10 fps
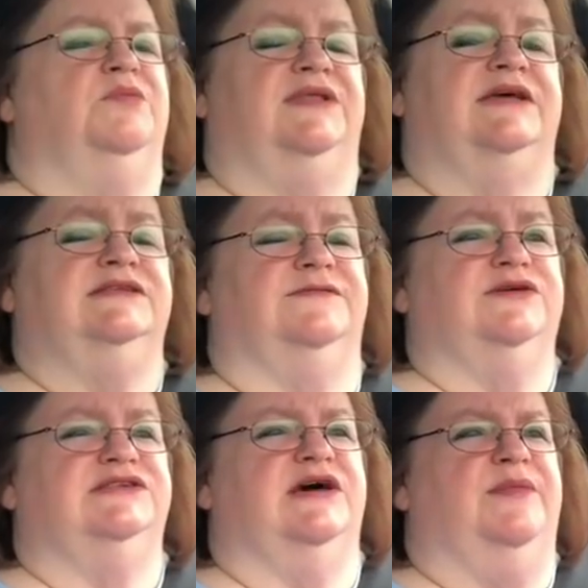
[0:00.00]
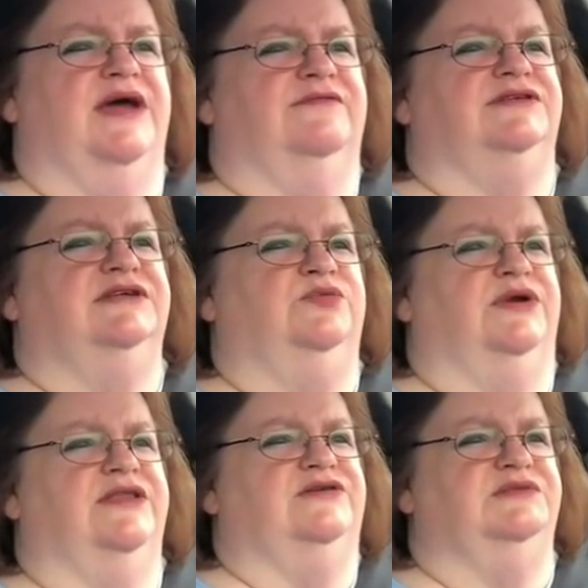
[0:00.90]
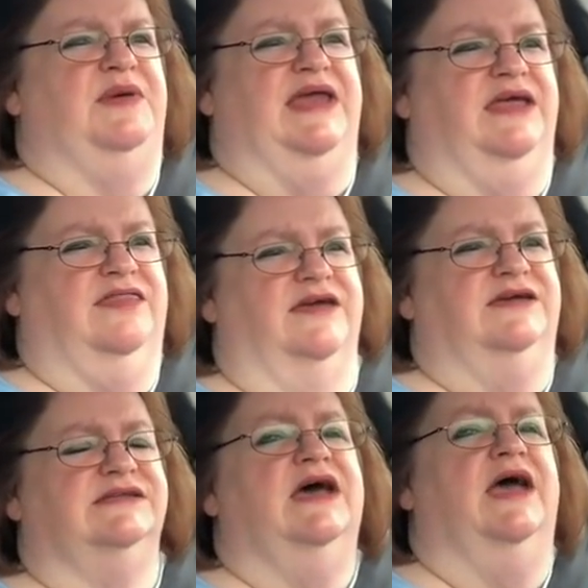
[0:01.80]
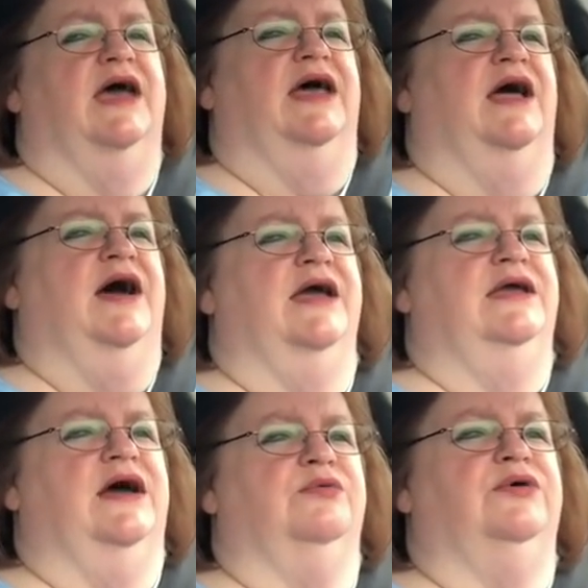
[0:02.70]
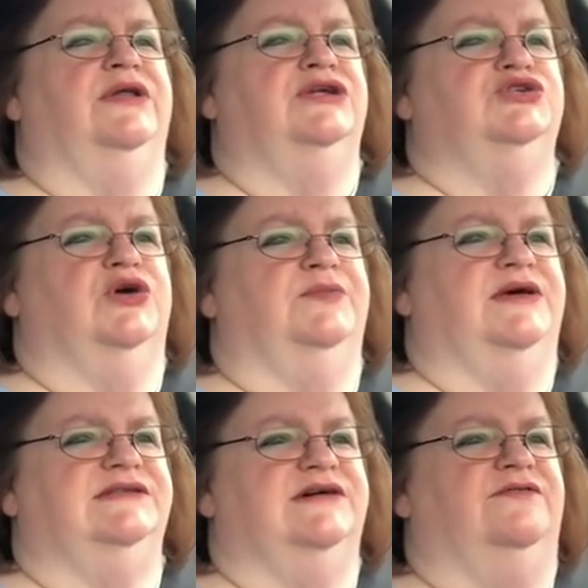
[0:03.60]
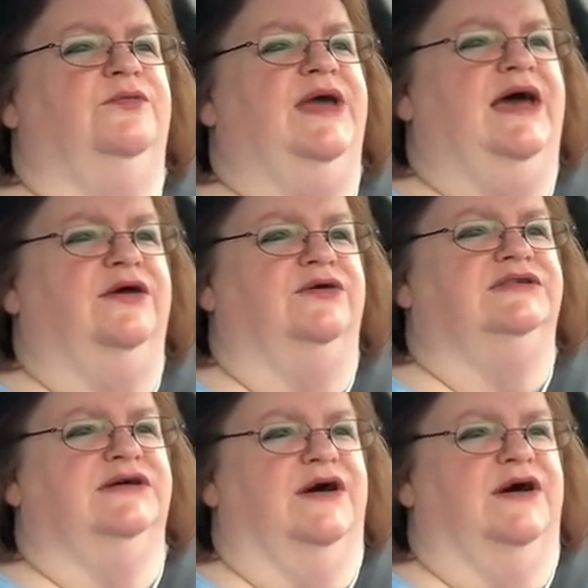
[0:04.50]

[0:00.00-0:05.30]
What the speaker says: But that's the first time I ever did one of those painting things. And I really enjoyed myself. We had a good